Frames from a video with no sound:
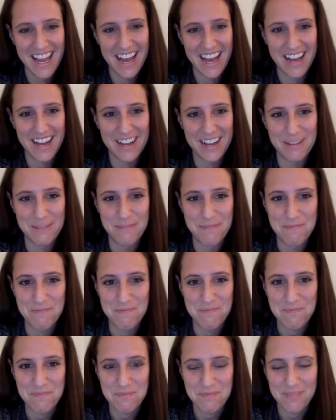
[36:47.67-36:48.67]
Um,
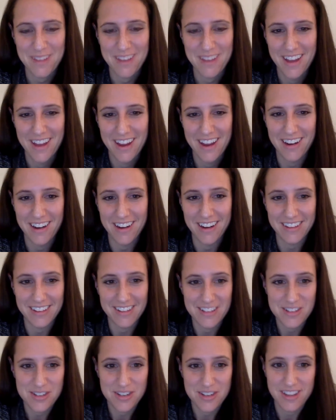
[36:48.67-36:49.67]
all right,
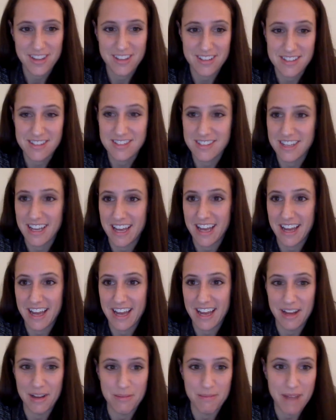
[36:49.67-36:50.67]
let's try this.
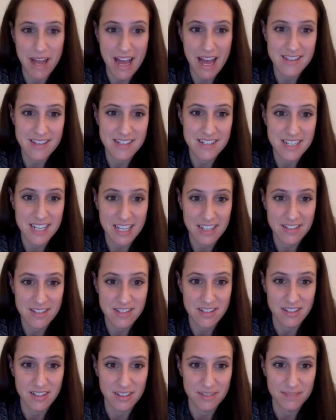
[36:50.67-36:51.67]
Um, as a
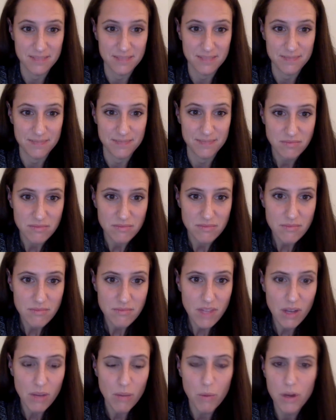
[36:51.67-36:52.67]
dancer,
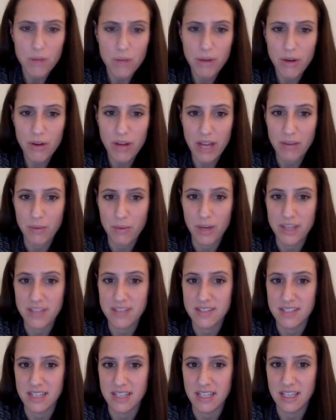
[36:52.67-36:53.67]
what about
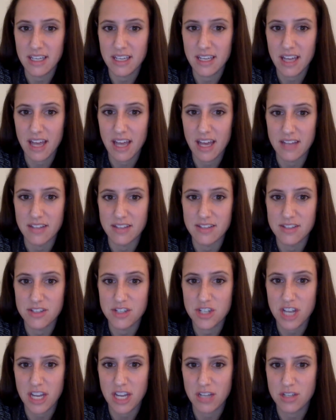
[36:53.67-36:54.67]
NYC has
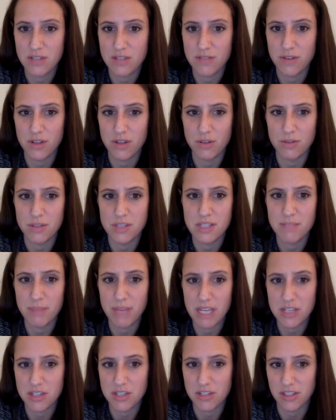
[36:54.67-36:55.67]
changed for you
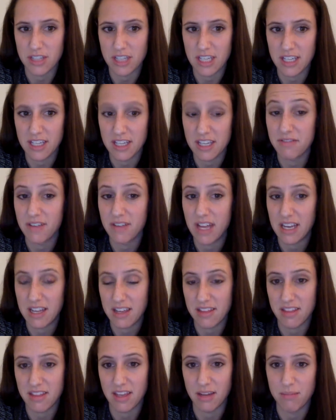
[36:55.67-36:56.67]
spatially, if
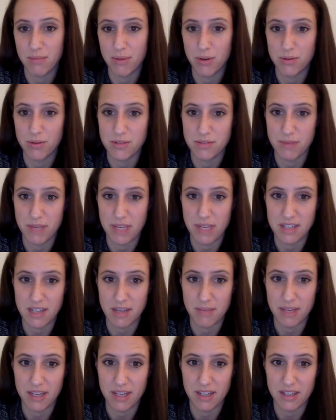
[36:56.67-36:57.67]
anything, post
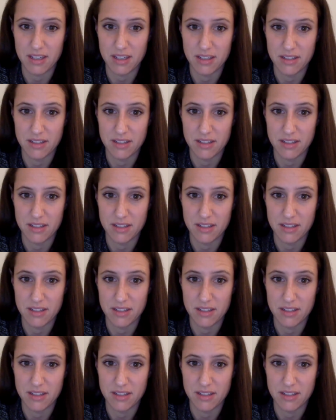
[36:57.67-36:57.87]
pandemic?